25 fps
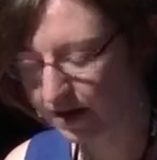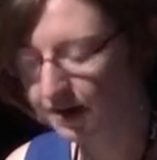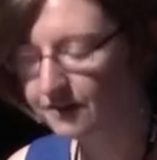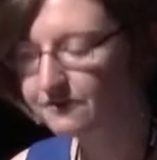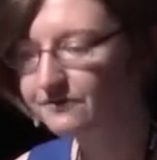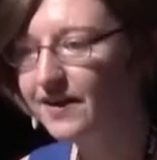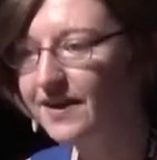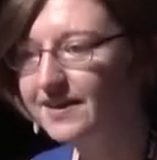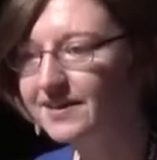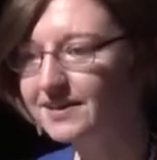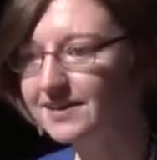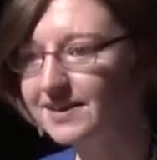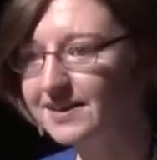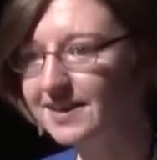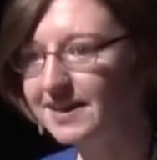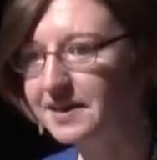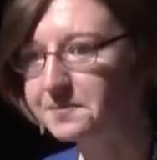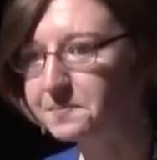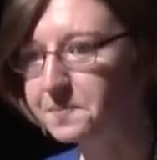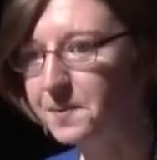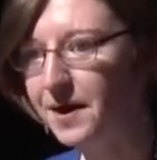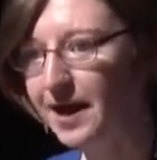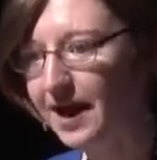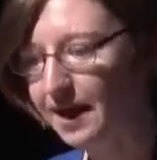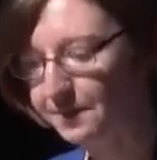Finally,
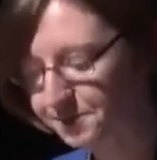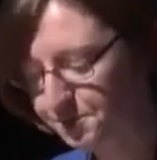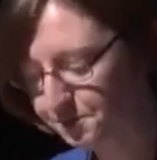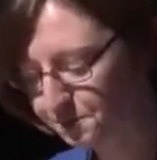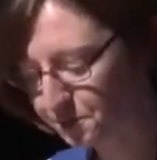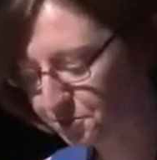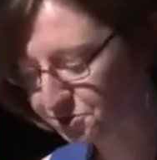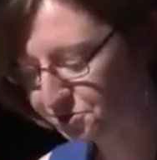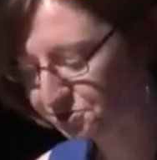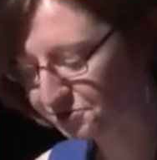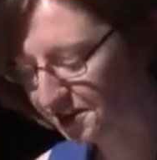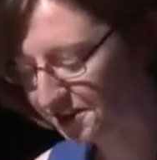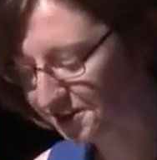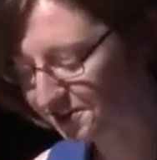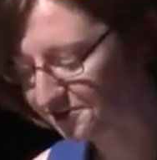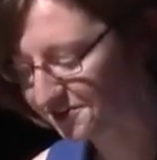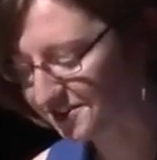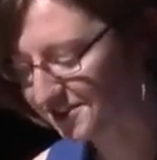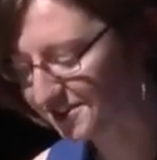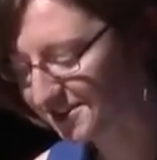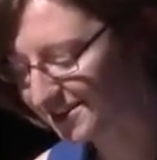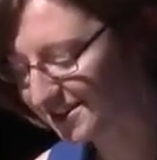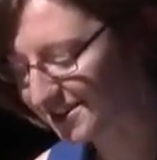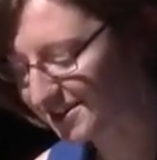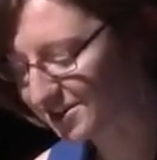and perhaps most
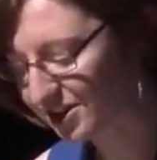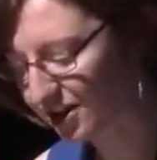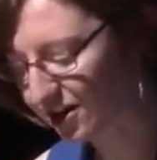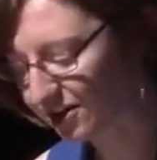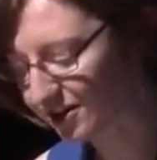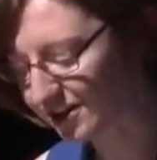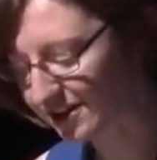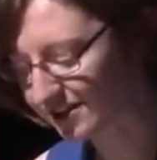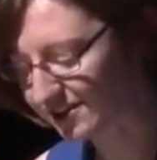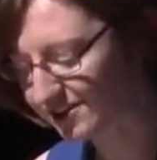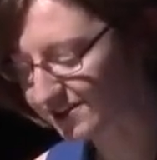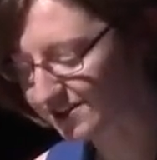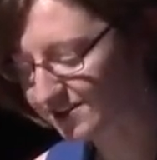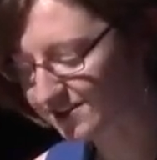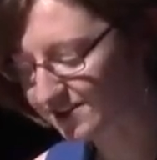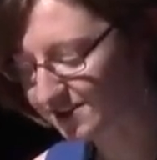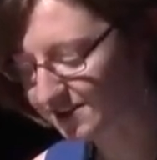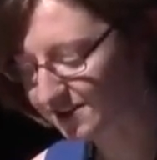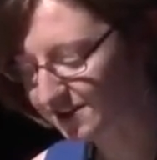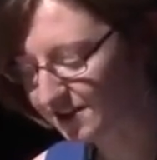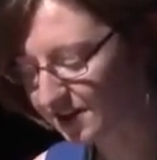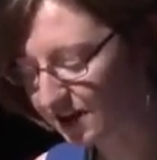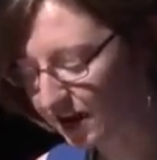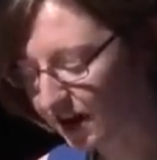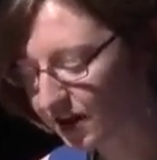relevant to this audience,
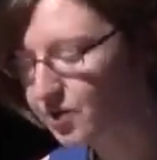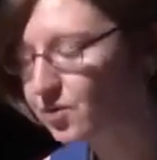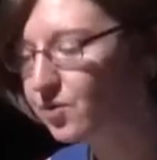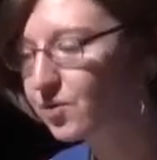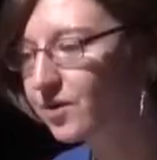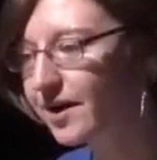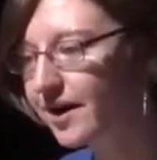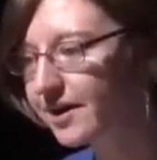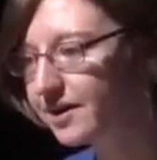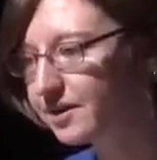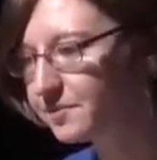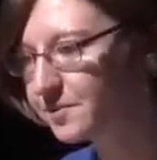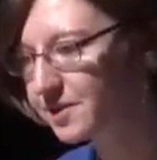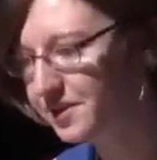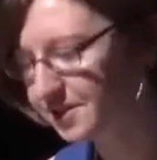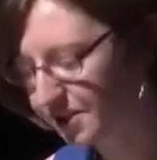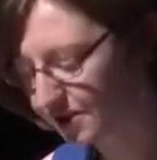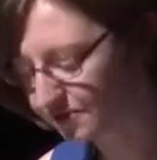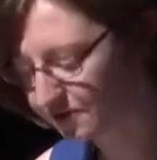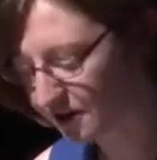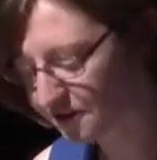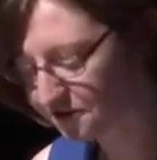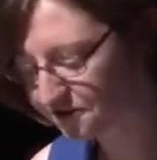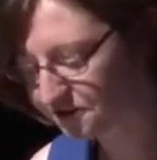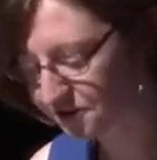a core element
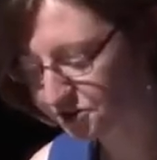of our